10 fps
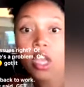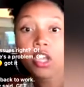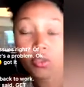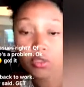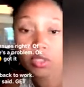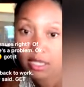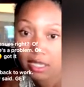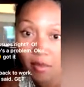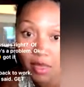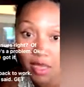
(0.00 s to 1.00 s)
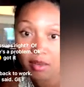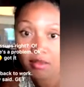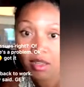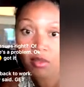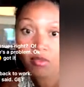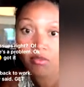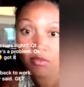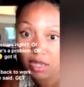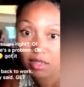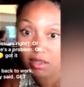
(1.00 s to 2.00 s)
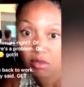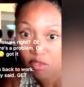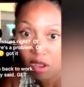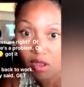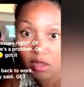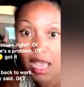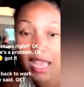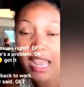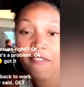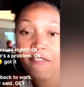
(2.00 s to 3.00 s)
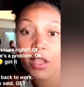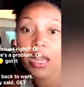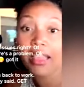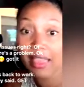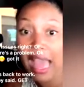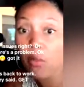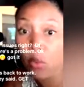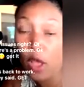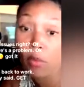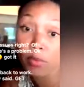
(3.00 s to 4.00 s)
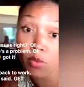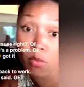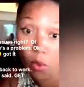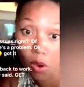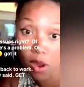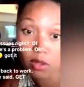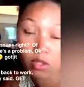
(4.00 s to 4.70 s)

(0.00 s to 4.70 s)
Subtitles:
usually something went a little wrong, and they feel like that will help you more.